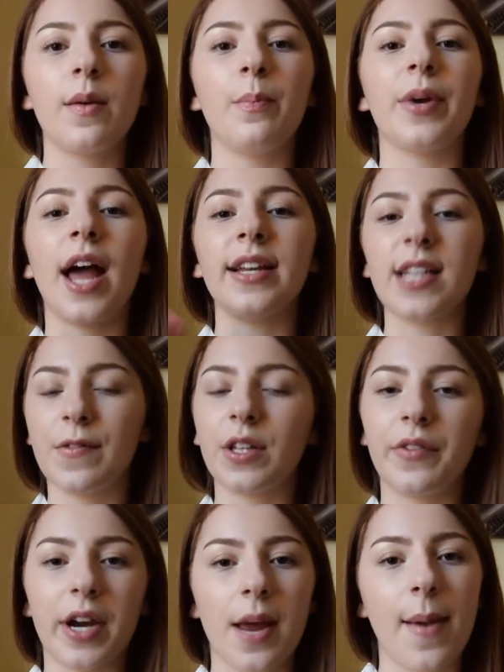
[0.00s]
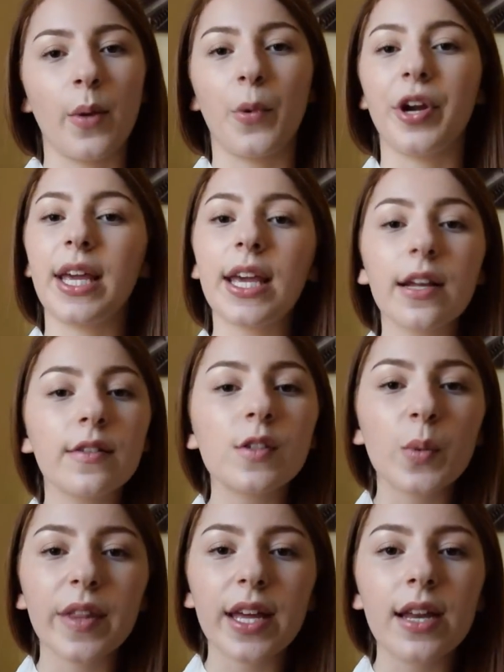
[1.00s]
But I definitely recommend wearing
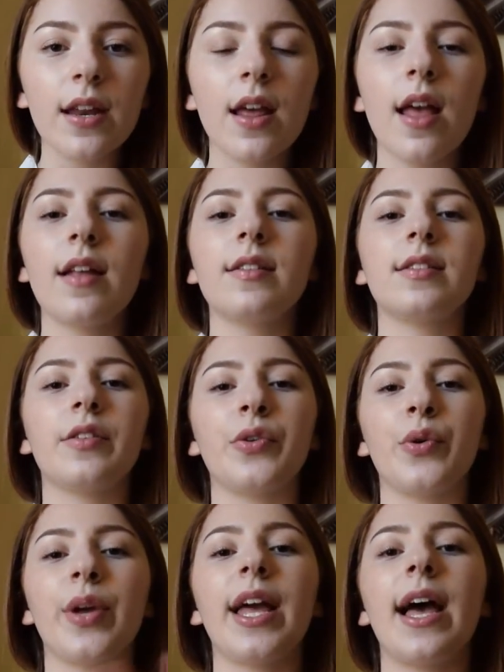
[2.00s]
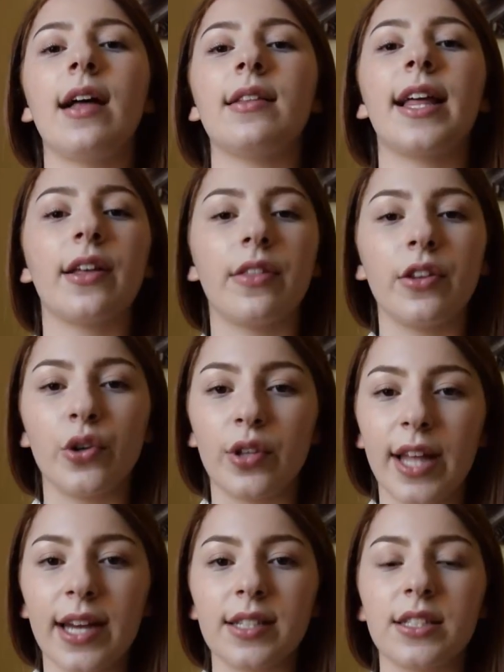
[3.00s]
heels with it to uh, lengthen your
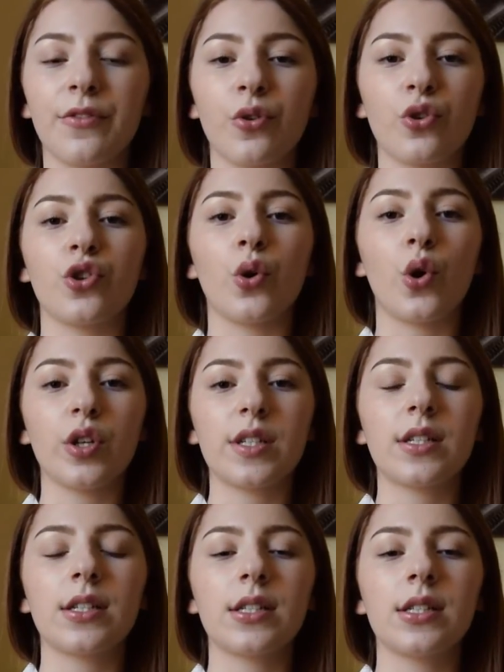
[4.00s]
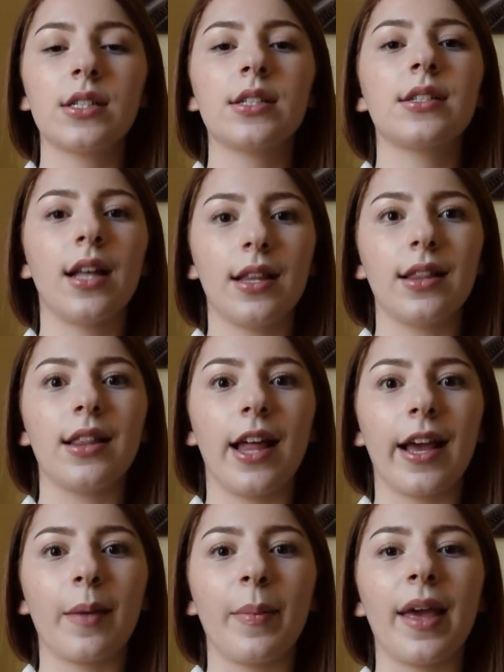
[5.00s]
legs if you're short,
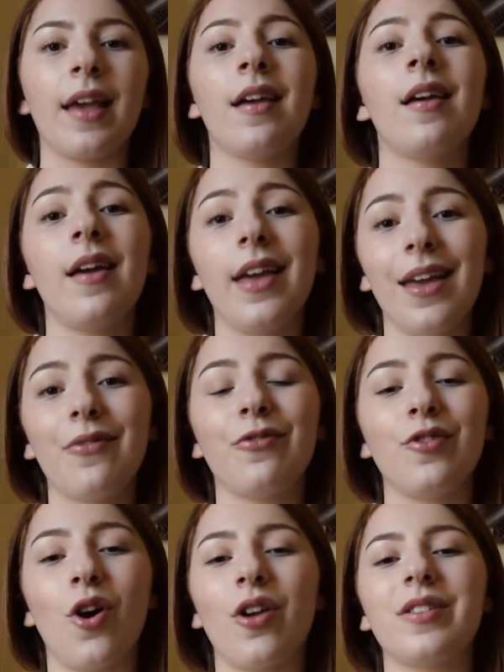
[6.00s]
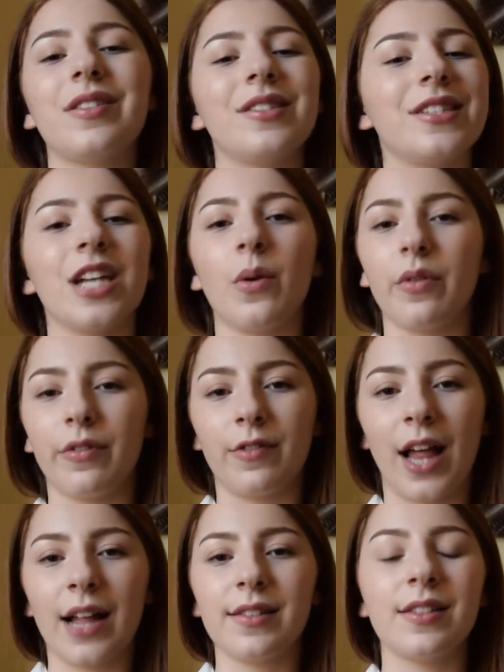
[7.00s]
like me. If not, go with
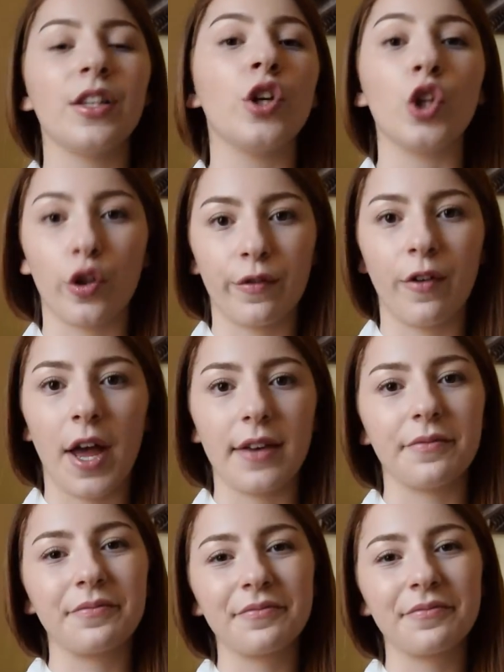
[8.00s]
flats, you'll look fine.